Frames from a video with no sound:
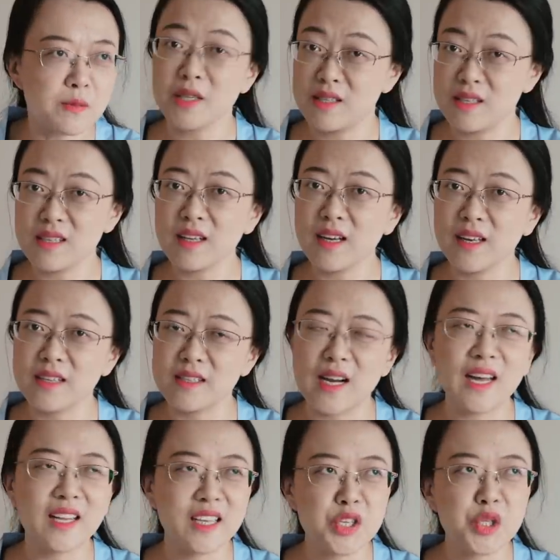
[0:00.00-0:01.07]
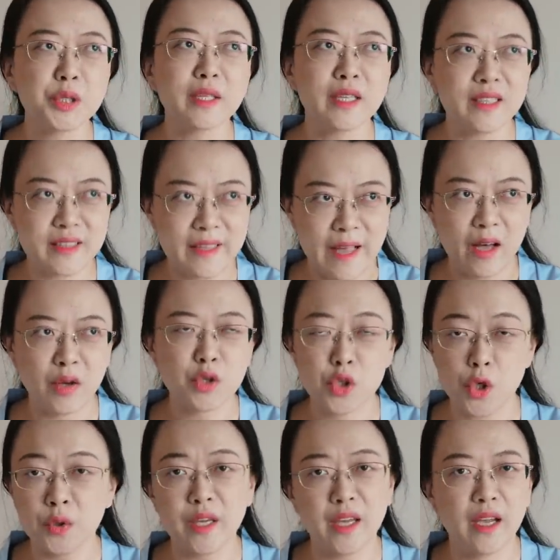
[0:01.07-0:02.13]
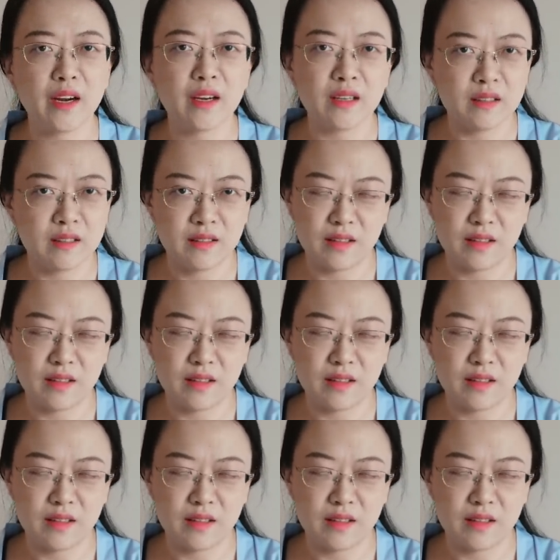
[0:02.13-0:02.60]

But season eight, I literally now don't care.